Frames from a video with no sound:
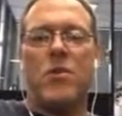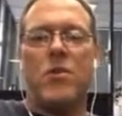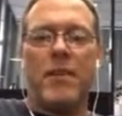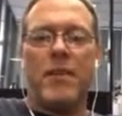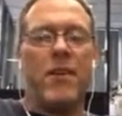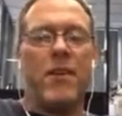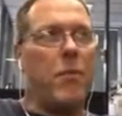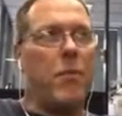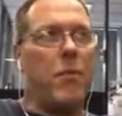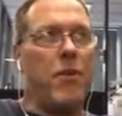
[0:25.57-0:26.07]
Thank
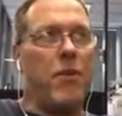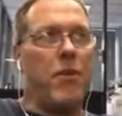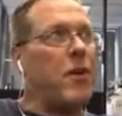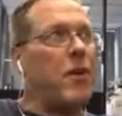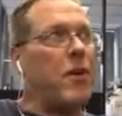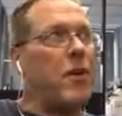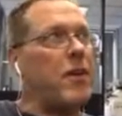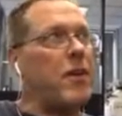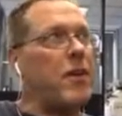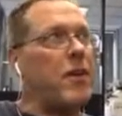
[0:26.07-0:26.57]
you. I
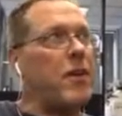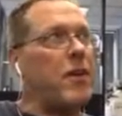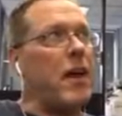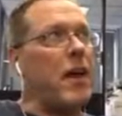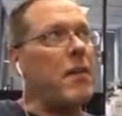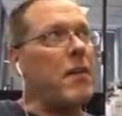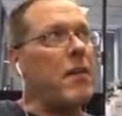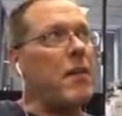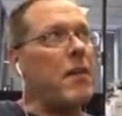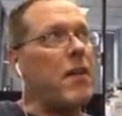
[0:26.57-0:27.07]
appreciate that. It
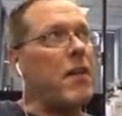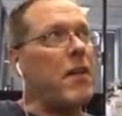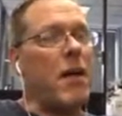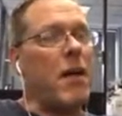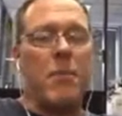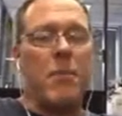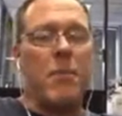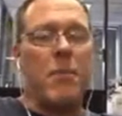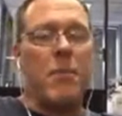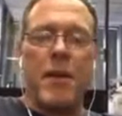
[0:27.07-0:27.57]
means a lot
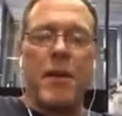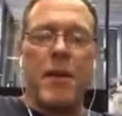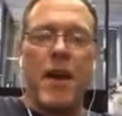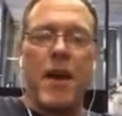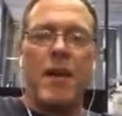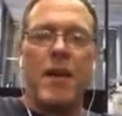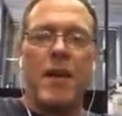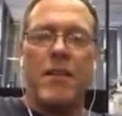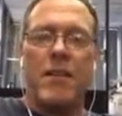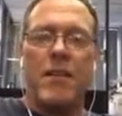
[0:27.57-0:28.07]
bringing me
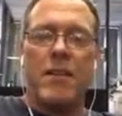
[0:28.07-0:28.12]
on.